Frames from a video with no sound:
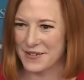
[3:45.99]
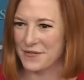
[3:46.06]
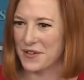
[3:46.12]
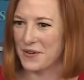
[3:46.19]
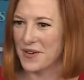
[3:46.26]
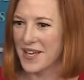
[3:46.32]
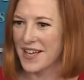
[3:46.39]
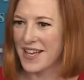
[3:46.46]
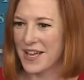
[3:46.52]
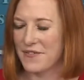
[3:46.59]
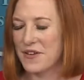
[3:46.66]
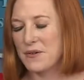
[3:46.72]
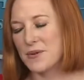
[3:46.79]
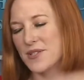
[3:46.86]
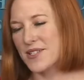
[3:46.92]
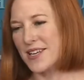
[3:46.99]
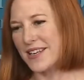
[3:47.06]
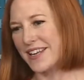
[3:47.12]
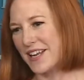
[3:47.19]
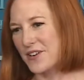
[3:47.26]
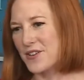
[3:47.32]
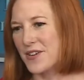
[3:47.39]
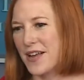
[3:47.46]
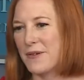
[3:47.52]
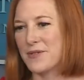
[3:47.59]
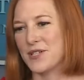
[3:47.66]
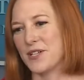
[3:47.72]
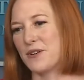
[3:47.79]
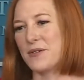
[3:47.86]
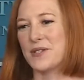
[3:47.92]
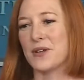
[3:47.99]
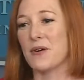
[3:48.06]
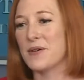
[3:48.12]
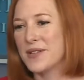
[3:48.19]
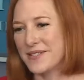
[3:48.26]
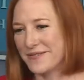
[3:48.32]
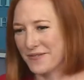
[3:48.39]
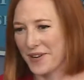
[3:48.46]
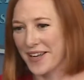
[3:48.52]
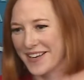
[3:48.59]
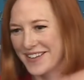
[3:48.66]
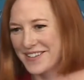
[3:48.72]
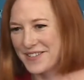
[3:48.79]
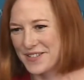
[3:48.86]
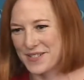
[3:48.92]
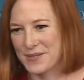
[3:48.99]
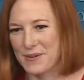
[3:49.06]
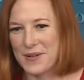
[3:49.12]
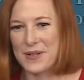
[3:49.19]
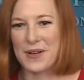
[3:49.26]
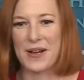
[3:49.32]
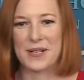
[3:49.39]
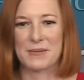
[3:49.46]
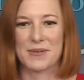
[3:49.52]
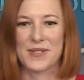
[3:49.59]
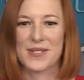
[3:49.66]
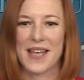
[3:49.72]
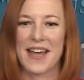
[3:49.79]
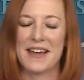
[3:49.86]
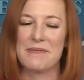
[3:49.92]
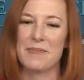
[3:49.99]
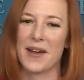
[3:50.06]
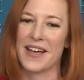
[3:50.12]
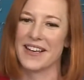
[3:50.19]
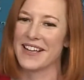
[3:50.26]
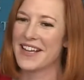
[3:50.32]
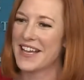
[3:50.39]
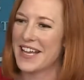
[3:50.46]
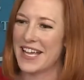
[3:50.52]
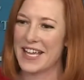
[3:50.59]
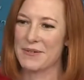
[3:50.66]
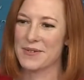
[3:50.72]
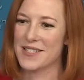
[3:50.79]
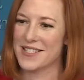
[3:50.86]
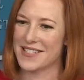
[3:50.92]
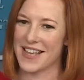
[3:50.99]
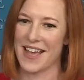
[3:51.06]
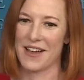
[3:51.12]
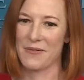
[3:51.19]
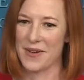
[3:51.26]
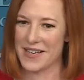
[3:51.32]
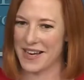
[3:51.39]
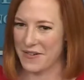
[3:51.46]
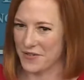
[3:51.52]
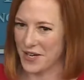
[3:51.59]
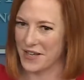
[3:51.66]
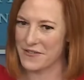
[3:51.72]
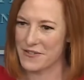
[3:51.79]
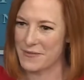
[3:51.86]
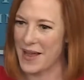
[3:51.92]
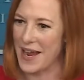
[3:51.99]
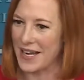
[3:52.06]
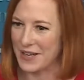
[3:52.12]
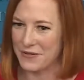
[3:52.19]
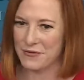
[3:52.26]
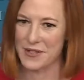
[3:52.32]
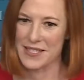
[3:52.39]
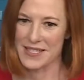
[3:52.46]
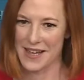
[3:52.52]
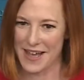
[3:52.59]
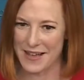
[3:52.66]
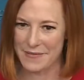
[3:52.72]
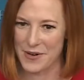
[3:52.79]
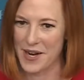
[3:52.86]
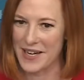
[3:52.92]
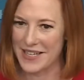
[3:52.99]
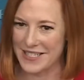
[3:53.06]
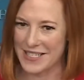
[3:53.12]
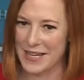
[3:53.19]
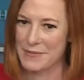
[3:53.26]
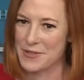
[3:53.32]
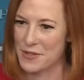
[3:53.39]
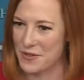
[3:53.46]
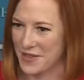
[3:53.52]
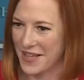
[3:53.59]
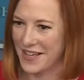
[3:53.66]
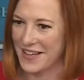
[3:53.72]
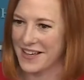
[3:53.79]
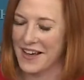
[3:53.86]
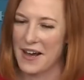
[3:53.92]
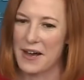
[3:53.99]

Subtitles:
If he were standing here today, which I know he's always invited, is what you guys will say, but he would say we never give him any free time or any time to think,